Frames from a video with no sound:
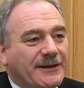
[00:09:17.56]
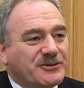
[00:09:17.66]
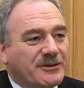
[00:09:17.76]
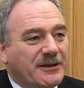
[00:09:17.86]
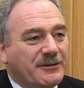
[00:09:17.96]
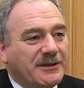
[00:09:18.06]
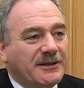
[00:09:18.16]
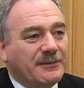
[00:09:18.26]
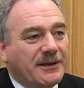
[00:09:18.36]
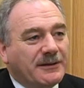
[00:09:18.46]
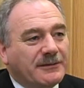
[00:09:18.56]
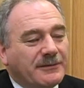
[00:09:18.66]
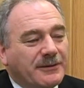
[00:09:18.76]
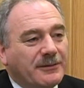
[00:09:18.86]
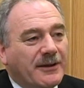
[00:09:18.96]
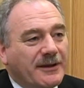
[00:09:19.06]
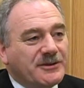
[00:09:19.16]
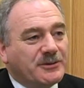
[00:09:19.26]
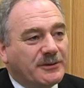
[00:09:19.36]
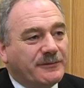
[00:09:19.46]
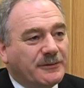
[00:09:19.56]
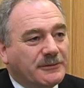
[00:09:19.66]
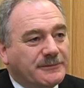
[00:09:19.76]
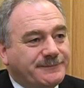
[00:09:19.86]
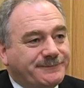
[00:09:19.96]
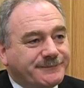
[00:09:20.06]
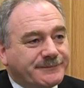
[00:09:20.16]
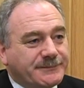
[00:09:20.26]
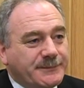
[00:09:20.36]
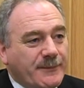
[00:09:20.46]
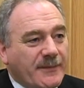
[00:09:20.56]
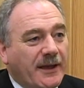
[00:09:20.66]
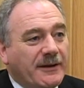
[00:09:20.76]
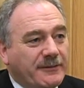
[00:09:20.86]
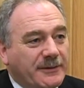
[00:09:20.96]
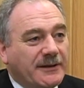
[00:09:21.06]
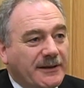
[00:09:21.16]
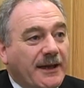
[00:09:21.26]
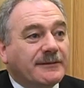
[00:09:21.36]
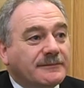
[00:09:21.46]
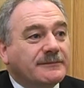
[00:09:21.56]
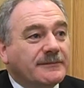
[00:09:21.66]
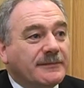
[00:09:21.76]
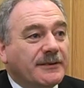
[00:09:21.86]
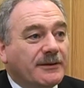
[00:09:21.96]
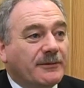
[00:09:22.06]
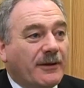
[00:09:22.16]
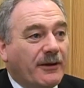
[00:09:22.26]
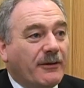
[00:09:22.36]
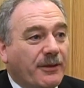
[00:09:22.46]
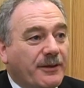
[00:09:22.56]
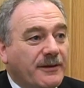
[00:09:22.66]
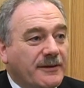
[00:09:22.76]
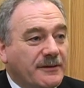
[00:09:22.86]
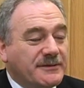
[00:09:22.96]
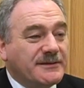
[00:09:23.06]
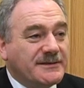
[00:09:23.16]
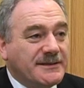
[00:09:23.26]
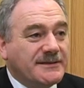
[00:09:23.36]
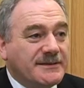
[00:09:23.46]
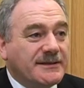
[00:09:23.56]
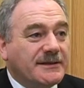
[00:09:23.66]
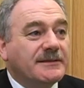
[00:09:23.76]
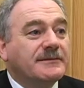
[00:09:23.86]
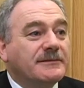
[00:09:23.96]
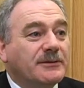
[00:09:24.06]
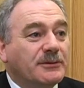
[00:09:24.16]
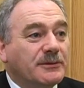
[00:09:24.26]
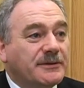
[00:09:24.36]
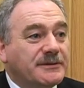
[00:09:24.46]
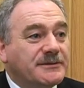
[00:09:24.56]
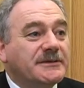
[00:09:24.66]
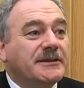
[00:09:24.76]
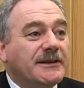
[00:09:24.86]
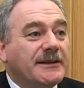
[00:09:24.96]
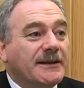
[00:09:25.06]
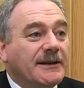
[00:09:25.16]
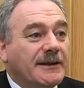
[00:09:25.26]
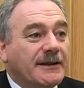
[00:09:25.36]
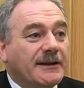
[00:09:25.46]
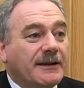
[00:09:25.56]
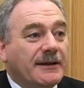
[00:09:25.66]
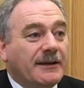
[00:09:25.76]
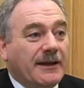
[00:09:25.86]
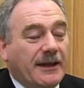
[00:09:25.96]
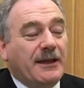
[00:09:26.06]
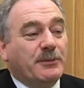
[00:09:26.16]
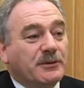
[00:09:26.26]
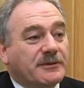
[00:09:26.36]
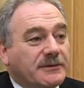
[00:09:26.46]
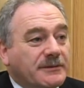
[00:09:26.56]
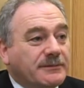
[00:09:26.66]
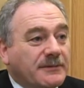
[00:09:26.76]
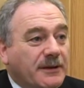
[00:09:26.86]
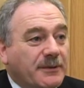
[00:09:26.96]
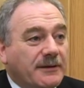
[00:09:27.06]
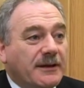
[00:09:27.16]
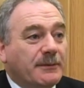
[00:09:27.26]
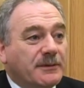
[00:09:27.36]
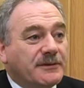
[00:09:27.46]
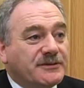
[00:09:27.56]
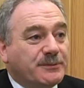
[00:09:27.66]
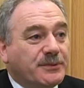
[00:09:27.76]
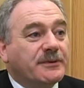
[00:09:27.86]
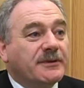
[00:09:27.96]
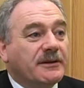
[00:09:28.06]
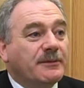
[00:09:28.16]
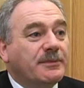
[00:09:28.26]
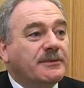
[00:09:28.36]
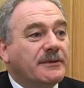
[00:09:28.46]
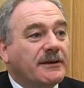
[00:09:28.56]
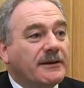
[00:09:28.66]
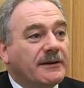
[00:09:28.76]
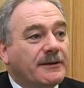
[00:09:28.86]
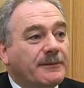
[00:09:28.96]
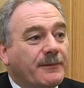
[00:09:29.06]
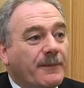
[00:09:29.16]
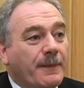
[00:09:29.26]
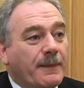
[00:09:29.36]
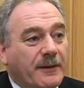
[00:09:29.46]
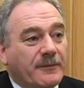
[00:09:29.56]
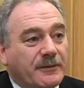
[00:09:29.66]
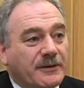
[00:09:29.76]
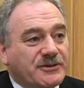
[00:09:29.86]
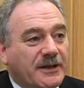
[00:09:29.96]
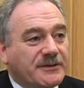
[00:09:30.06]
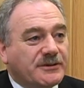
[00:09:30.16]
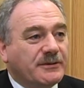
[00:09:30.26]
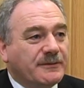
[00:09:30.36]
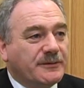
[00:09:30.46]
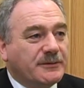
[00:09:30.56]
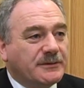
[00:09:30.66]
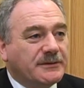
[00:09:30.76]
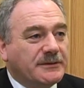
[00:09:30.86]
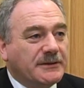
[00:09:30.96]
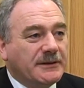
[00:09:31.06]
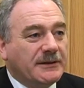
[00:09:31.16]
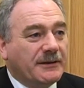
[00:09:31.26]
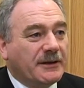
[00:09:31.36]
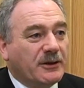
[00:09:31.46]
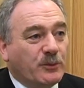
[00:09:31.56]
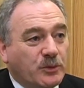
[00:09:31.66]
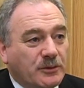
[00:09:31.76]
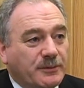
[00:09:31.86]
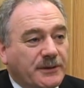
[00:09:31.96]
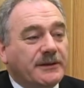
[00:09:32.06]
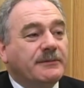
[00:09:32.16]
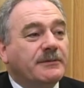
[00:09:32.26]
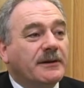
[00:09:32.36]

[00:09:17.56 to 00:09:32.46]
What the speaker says: So now we need to make good that shortfall, and if we can get, you know, another 3,000 season ticket holders able to commit, able to support the club, then we've got a chance going forward, and the club will be